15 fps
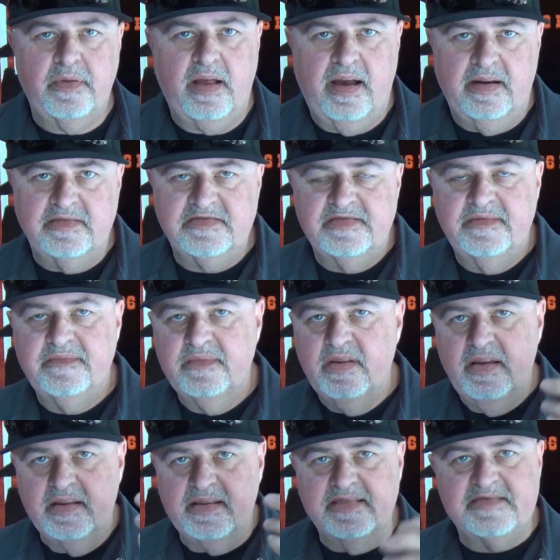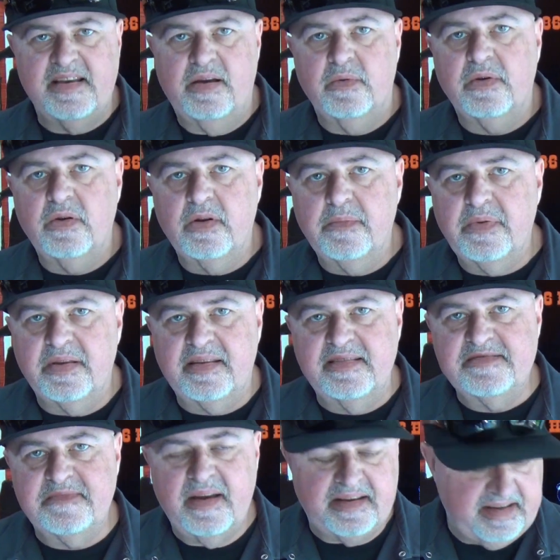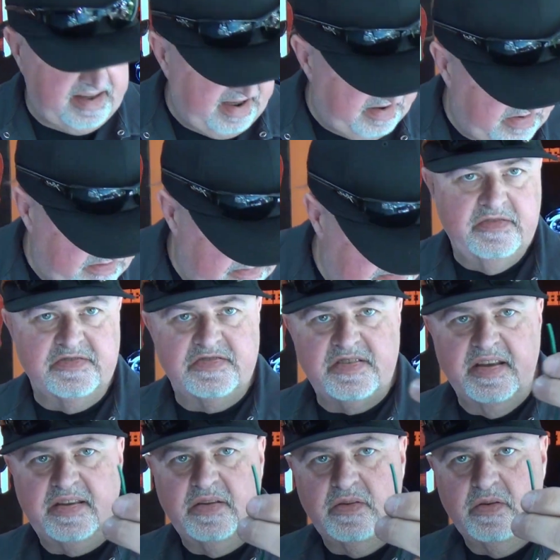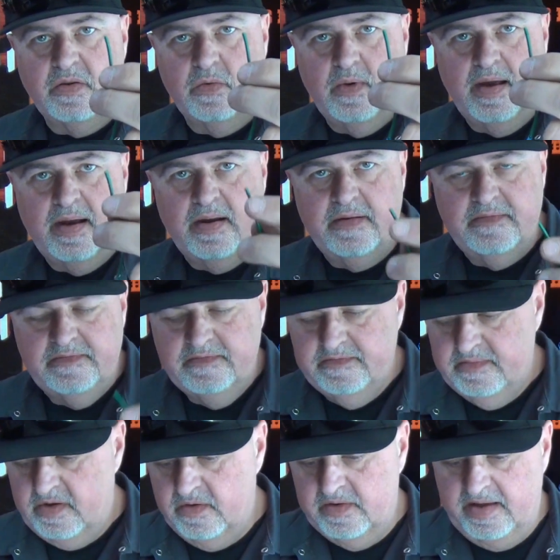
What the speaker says: pliers. That's how we're going to put these back together. You just take your little wire on